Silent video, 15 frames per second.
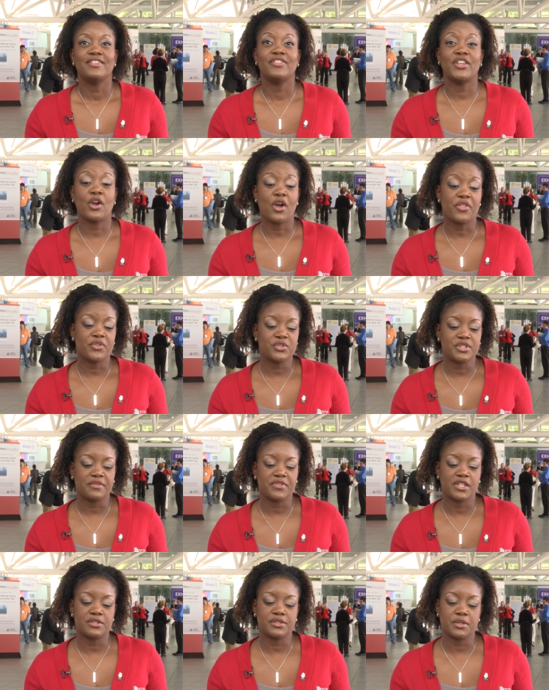The authors
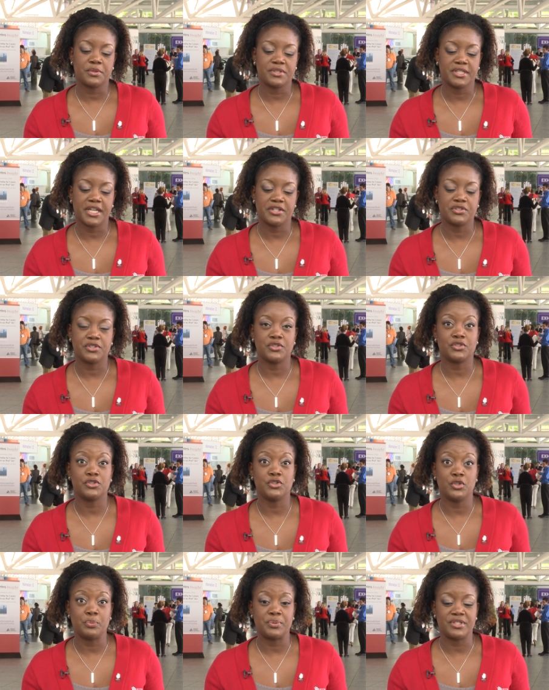of the
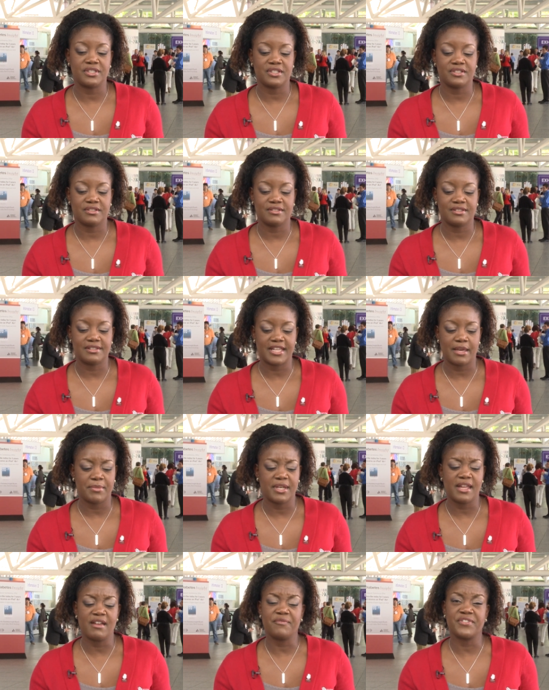association's new position
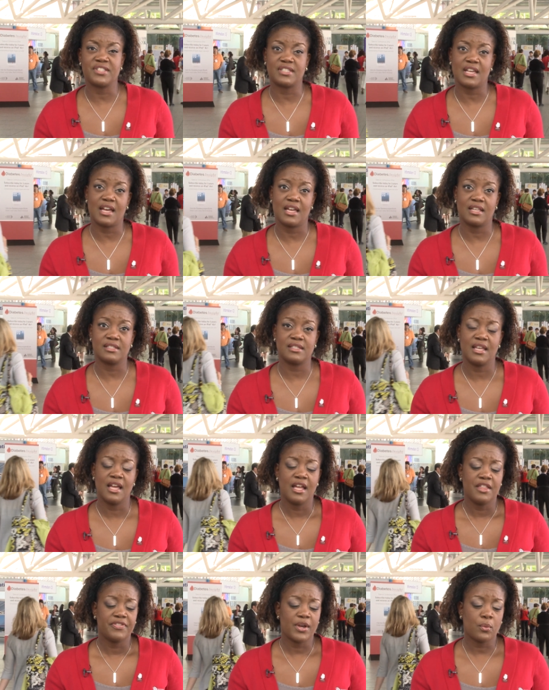statement emphasize
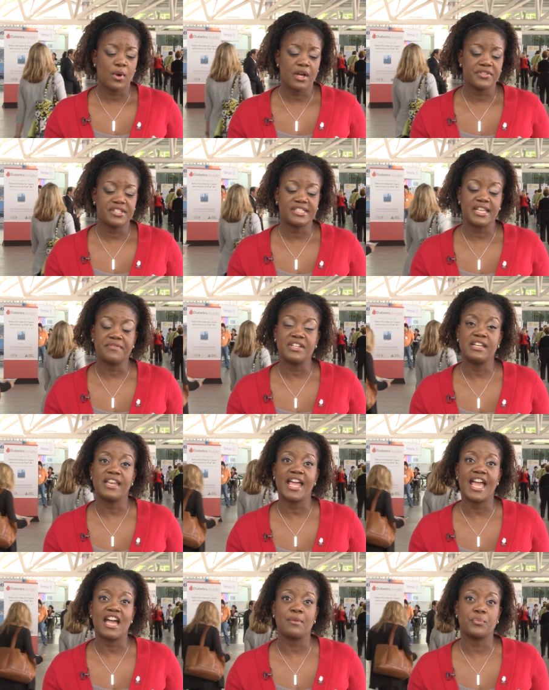that while the
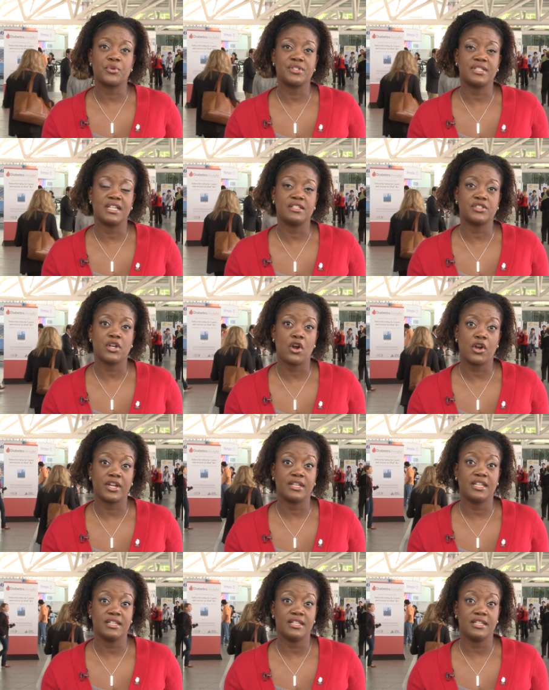7.5% target